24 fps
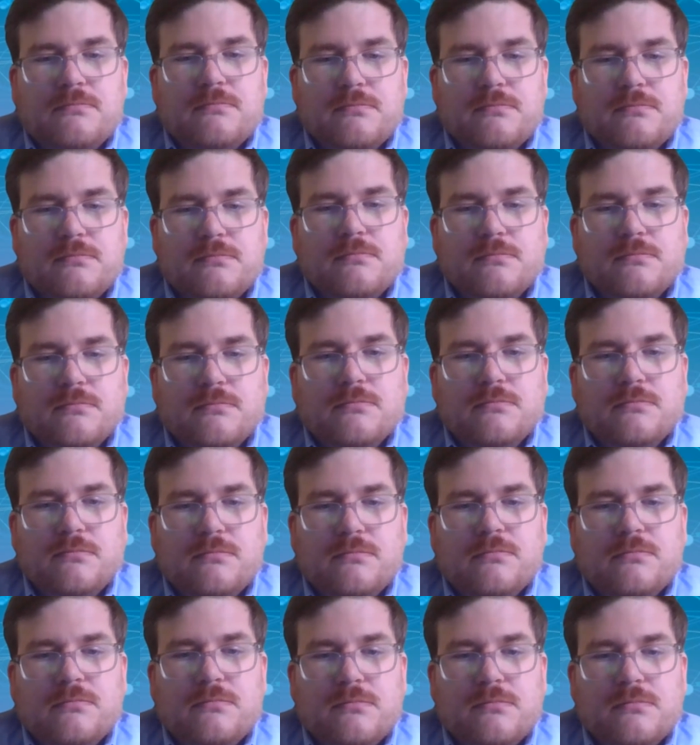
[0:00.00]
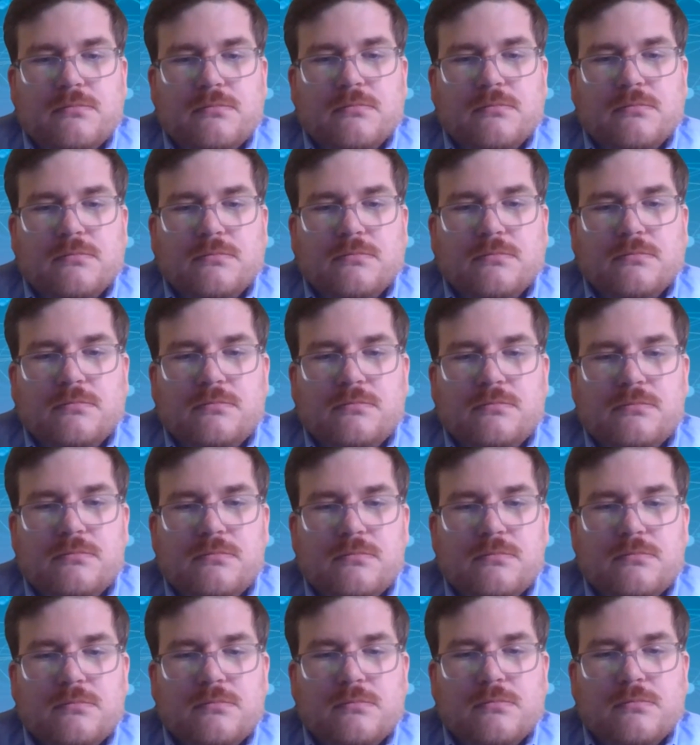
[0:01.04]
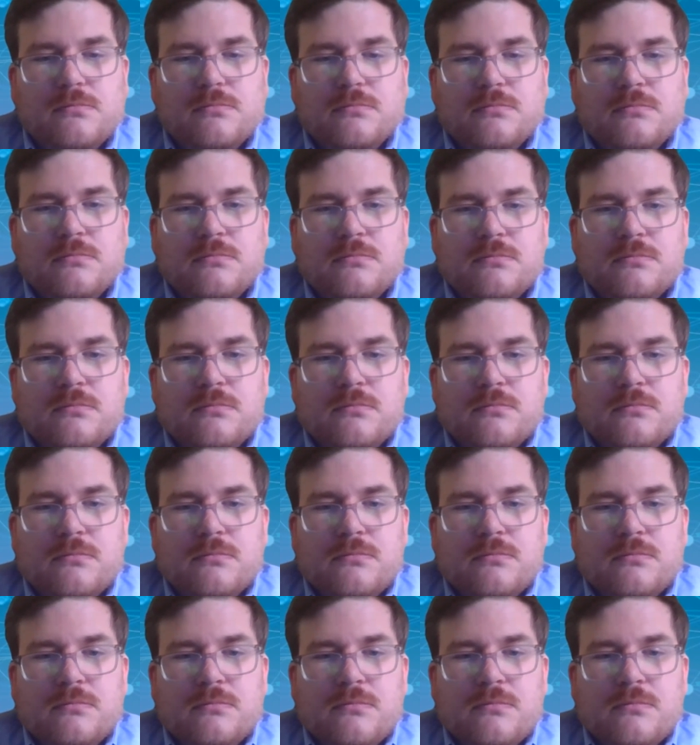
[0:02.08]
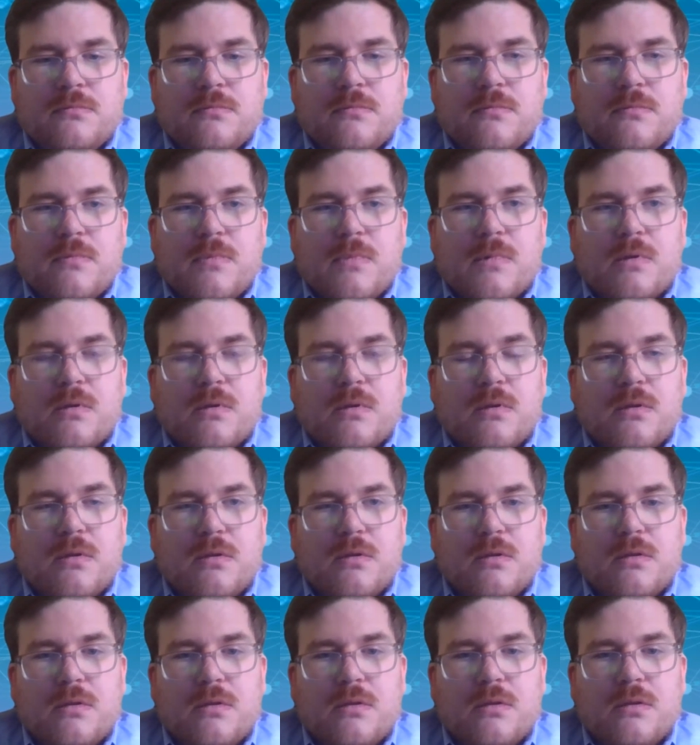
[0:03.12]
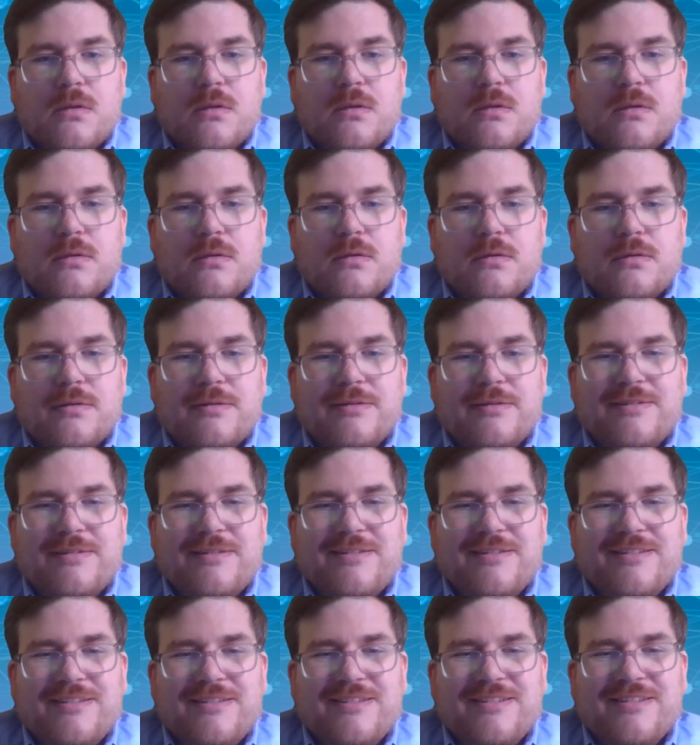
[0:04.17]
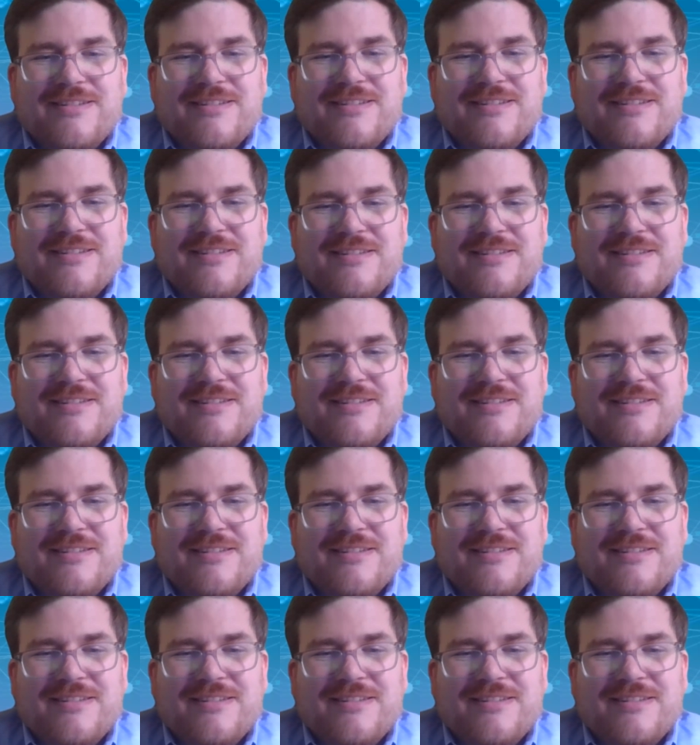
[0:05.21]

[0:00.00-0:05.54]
(not speaking)